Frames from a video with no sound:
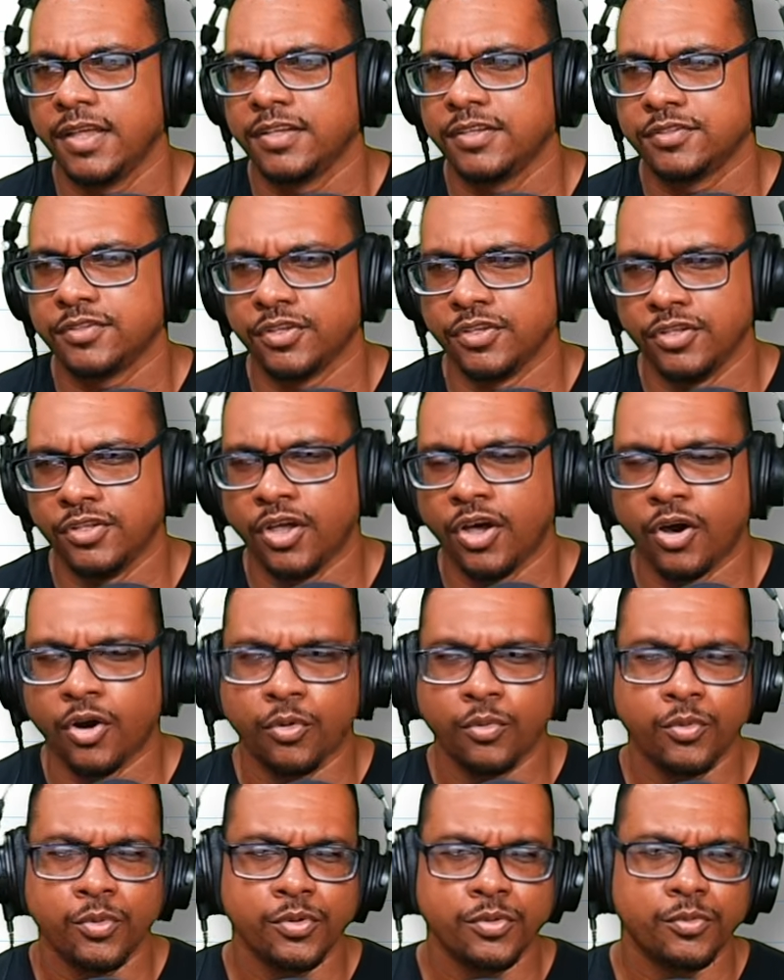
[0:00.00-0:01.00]
So
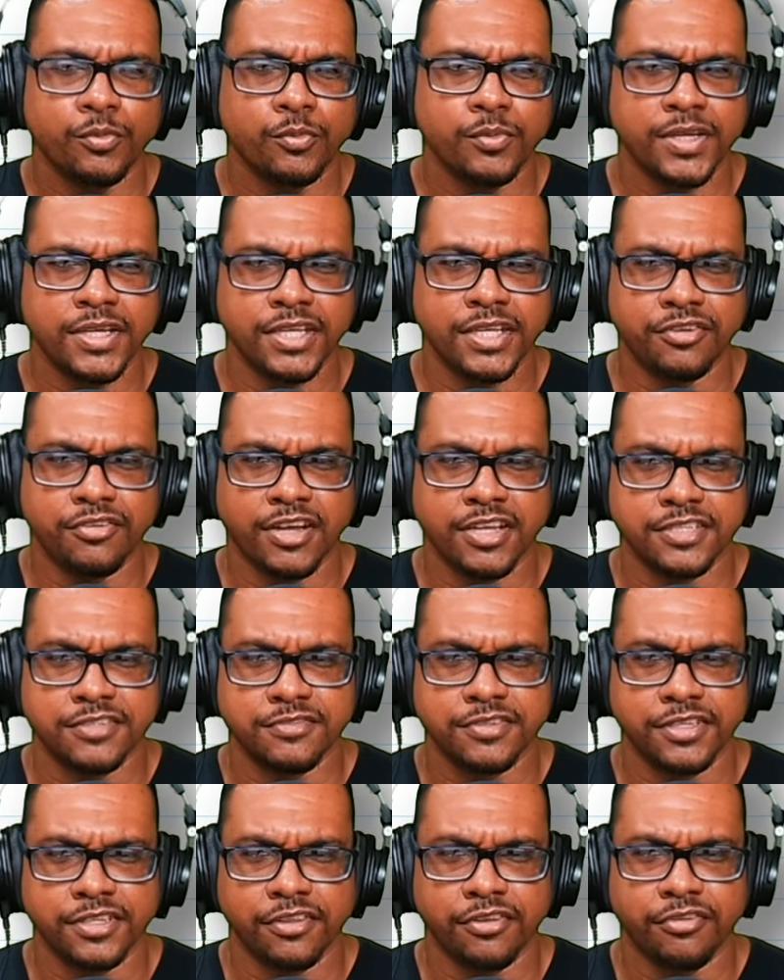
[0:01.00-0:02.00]
now we
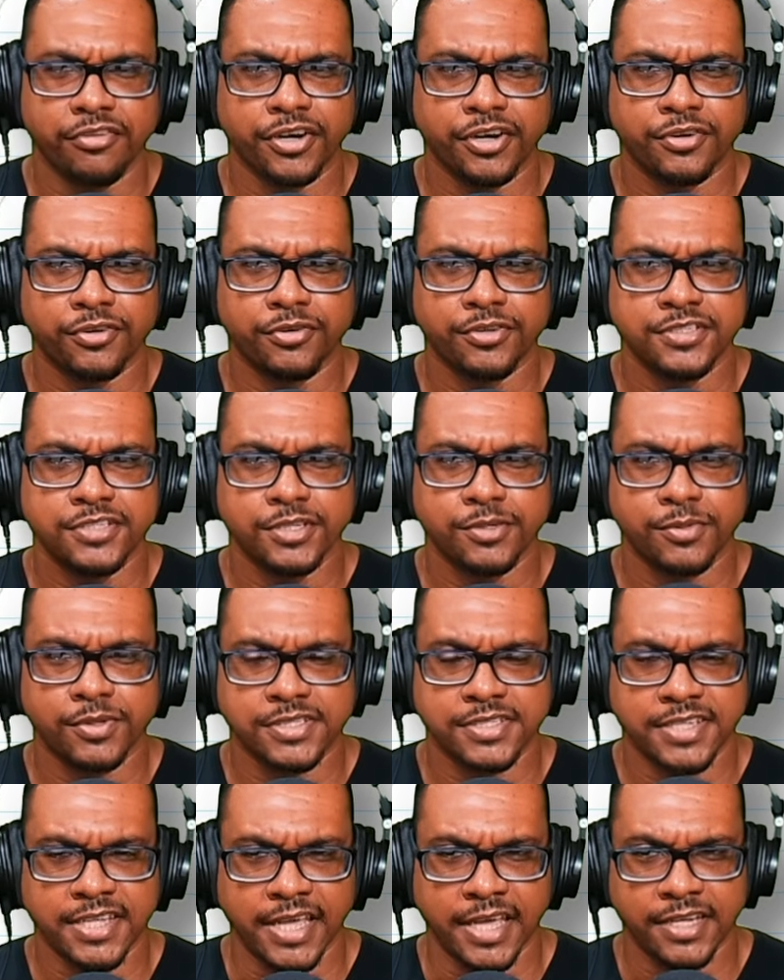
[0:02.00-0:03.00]
transfer the 3 across the
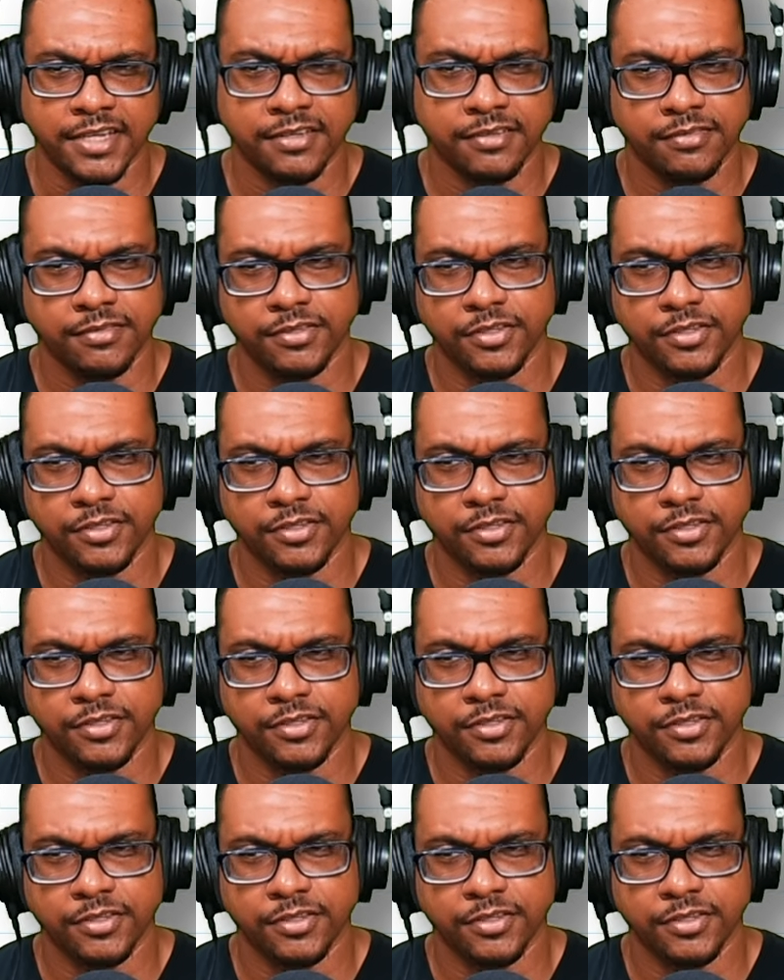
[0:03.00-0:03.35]
equal sign.